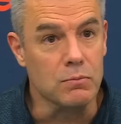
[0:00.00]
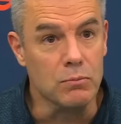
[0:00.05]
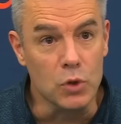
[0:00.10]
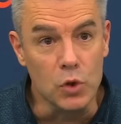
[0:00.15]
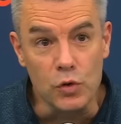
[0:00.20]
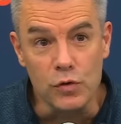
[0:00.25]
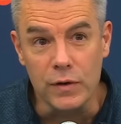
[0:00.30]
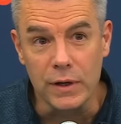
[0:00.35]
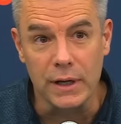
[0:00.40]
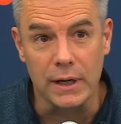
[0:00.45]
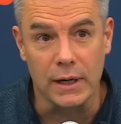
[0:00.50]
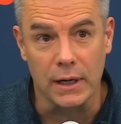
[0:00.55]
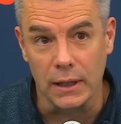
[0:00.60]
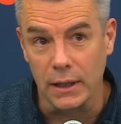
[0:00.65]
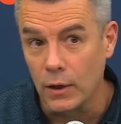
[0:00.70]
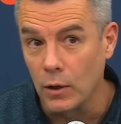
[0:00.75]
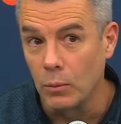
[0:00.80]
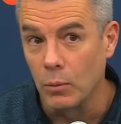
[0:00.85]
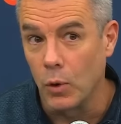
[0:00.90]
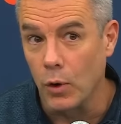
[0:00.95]
moving and a
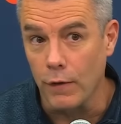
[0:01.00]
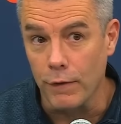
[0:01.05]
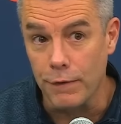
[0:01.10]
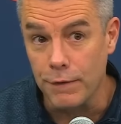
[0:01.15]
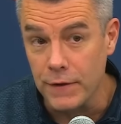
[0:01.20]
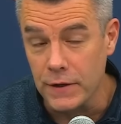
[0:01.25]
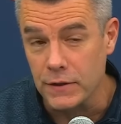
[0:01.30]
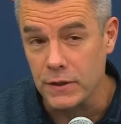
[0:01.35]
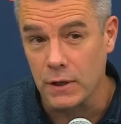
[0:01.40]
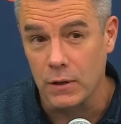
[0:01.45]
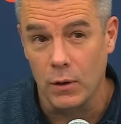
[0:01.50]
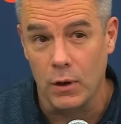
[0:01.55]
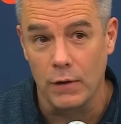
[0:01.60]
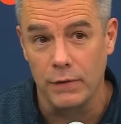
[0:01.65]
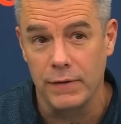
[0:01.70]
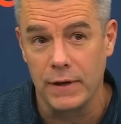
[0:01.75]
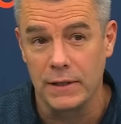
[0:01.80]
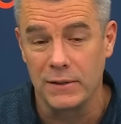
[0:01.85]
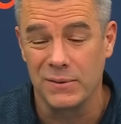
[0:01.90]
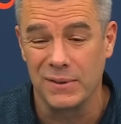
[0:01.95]
little more physical
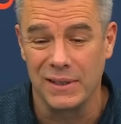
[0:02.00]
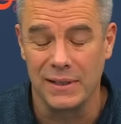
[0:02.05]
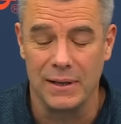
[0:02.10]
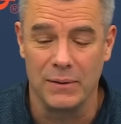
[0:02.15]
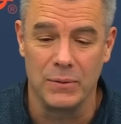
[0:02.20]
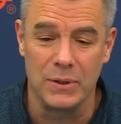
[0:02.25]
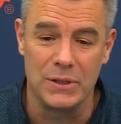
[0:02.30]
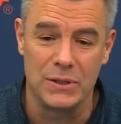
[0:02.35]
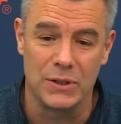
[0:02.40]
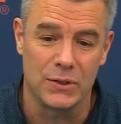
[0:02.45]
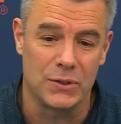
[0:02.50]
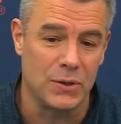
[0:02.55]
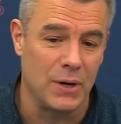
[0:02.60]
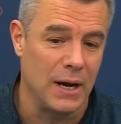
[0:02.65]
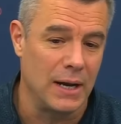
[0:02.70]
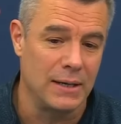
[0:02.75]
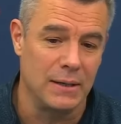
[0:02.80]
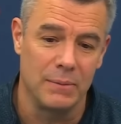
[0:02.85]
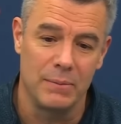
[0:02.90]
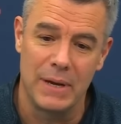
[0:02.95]
offensively, and then we just
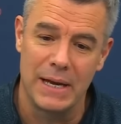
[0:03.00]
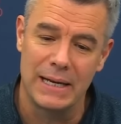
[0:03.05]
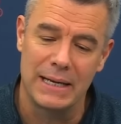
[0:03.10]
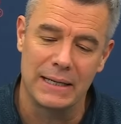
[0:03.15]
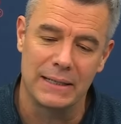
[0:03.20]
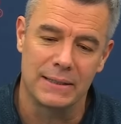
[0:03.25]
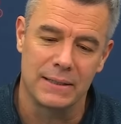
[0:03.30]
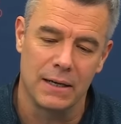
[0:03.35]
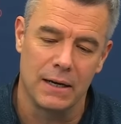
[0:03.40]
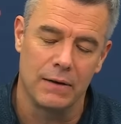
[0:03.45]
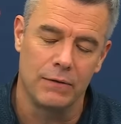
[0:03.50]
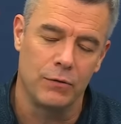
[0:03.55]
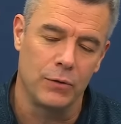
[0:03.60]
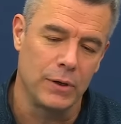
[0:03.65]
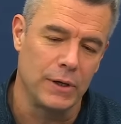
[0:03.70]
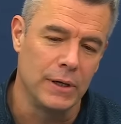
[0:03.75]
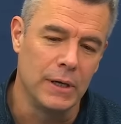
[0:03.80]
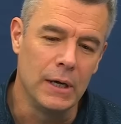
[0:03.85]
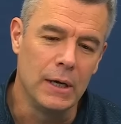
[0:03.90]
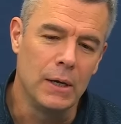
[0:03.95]
tried to make it tough.
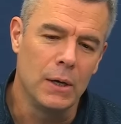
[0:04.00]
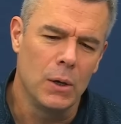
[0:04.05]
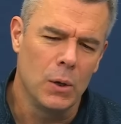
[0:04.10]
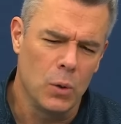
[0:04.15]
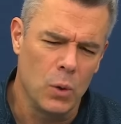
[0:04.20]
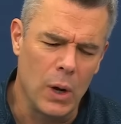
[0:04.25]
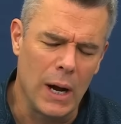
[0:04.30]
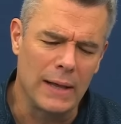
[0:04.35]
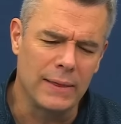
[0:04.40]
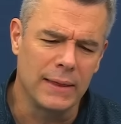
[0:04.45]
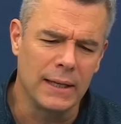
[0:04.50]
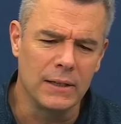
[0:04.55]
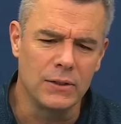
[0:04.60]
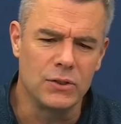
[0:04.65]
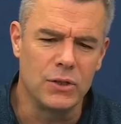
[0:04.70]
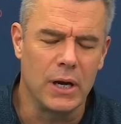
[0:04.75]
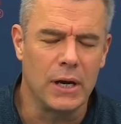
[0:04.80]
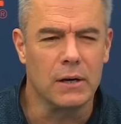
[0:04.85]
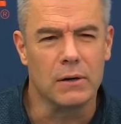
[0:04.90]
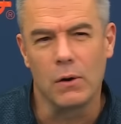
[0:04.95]
We I think
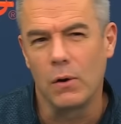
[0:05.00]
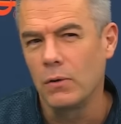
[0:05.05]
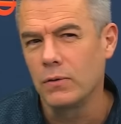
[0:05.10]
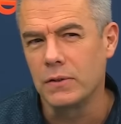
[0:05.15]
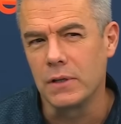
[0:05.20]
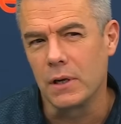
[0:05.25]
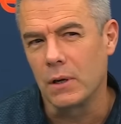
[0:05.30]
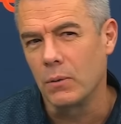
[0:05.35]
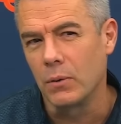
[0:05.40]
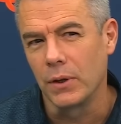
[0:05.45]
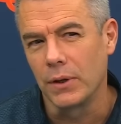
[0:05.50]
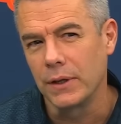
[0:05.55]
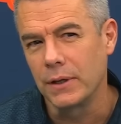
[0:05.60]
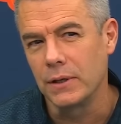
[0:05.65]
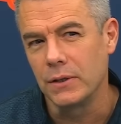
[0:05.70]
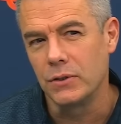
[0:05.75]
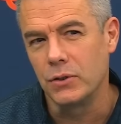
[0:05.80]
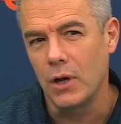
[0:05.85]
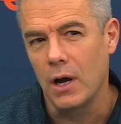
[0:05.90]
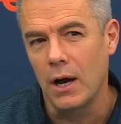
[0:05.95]
Jake Groves did a really
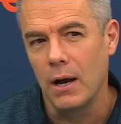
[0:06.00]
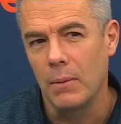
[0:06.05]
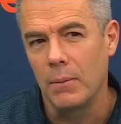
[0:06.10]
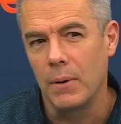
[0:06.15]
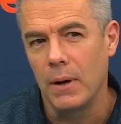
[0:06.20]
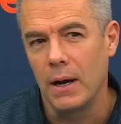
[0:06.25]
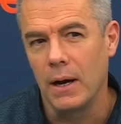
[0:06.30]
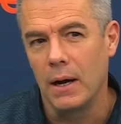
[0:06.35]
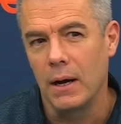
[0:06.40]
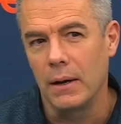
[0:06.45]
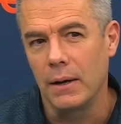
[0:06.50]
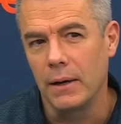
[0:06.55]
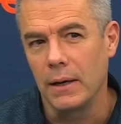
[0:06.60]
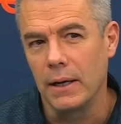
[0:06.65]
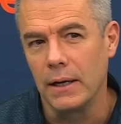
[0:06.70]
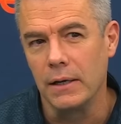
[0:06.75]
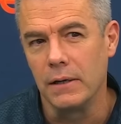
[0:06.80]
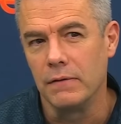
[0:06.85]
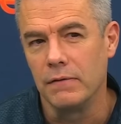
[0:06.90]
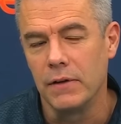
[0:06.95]
good job on
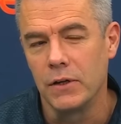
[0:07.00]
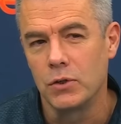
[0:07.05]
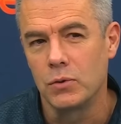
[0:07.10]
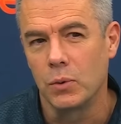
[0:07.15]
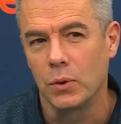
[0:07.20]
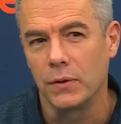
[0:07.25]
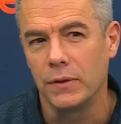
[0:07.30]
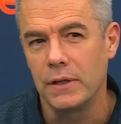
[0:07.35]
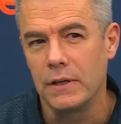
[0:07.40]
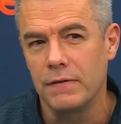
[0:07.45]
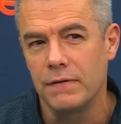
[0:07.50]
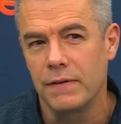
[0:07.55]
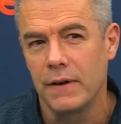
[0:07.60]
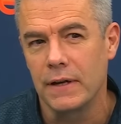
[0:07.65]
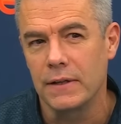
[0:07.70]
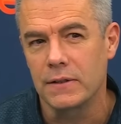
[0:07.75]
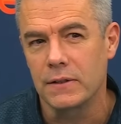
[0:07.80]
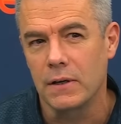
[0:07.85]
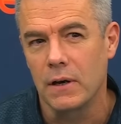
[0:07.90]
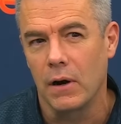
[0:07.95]
individual
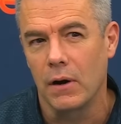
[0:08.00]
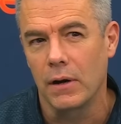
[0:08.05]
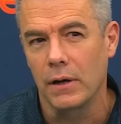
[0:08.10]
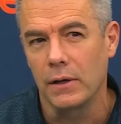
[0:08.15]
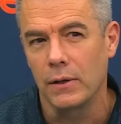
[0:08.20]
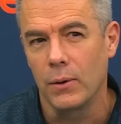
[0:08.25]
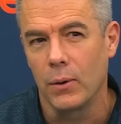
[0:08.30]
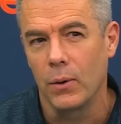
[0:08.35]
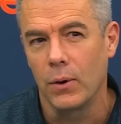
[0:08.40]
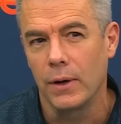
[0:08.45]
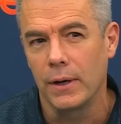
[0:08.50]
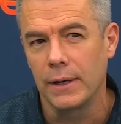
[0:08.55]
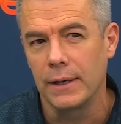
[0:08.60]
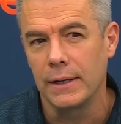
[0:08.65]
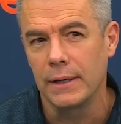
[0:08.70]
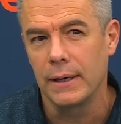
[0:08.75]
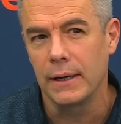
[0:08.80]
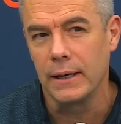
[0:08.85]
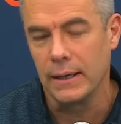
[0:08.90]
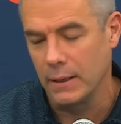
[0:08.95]
defense guarding
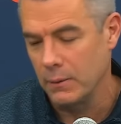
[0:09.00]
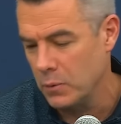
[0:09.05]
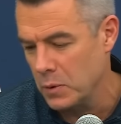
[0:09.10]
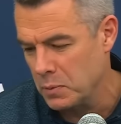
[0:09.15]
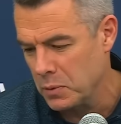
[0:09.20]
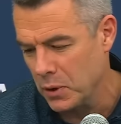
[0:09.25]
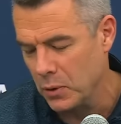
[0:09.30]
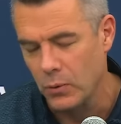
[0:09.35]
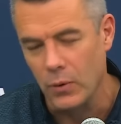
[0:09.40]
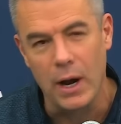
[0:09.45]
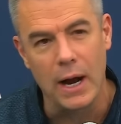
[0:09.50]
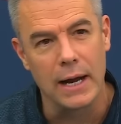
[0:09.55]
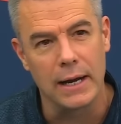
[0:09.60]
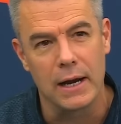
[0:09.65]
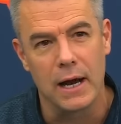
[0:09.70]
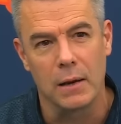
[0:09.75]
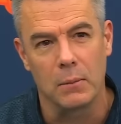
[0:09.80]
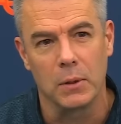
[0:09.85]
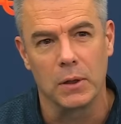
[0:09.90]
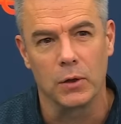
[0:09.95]
Doherty, and then we put
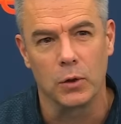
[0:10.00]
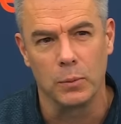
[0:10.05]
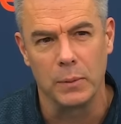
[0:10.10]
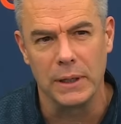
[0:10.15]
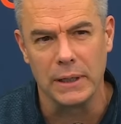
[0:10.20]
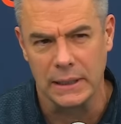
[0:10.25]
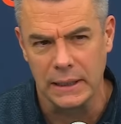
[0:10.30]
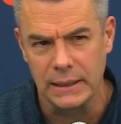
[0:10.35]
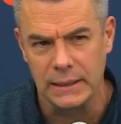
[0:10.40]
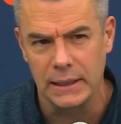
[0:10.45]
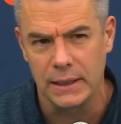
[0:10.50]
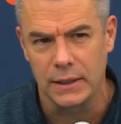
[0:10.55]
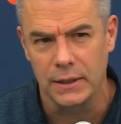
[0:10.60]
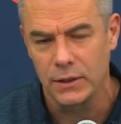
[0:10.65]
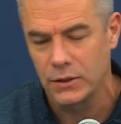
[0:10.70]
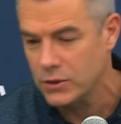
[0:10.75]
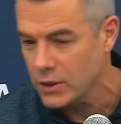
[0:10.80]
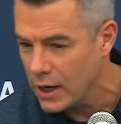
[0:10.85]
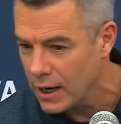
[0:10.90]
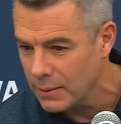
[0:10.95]
Ryan on him a little bit, and he did a
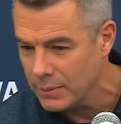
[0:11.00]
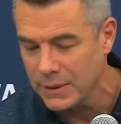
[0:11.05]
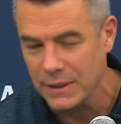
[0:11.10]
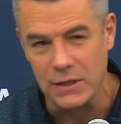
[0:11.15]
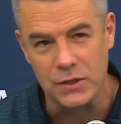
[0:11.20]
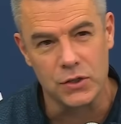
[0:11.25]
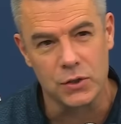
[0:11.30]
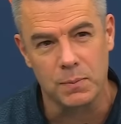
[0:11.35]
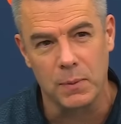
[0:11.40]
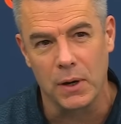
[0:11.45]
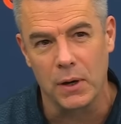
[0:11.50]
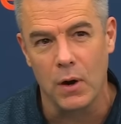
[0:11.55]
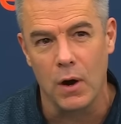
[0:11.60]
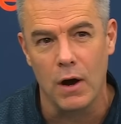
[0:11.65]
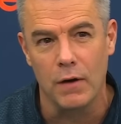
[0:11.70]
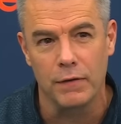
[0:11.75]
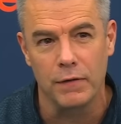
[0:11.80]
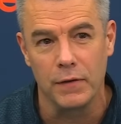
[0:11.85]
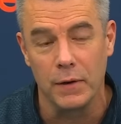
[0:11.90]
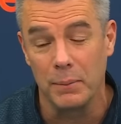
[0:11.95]
good job, and he spun
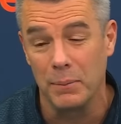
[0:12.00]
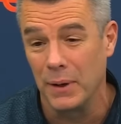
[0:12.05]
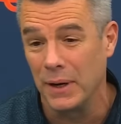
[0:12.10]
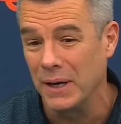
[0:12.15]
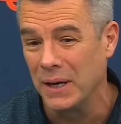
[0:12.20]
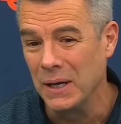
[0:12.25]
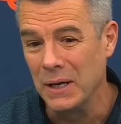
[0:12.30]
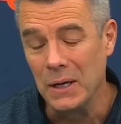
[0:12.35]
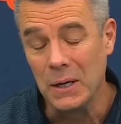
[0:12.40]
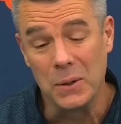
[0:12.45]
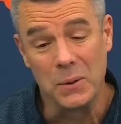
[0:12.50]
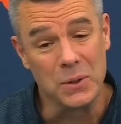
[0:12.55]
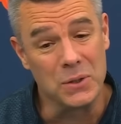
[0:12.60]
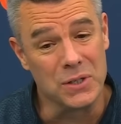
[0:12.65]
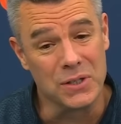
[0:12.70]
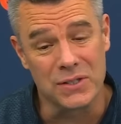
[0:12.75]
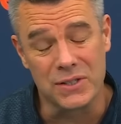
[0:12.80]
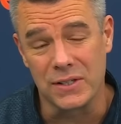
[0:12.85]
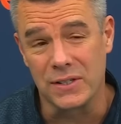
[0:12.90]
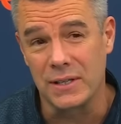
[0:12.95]
off of it. But we
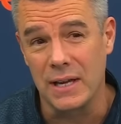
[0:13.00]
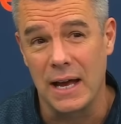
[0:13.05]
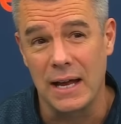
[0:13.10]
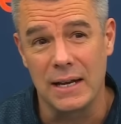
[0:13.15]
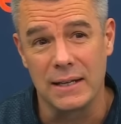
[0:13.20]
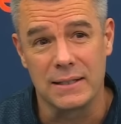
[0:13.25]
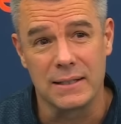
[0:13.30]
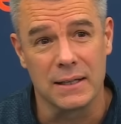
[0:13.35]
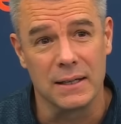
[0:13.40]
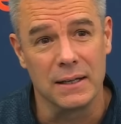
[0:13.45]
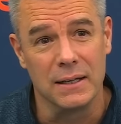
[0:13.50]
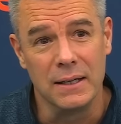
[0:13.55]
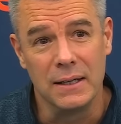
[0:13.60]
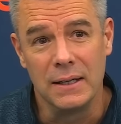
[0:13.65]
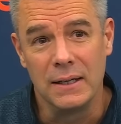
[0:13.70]
just decided to,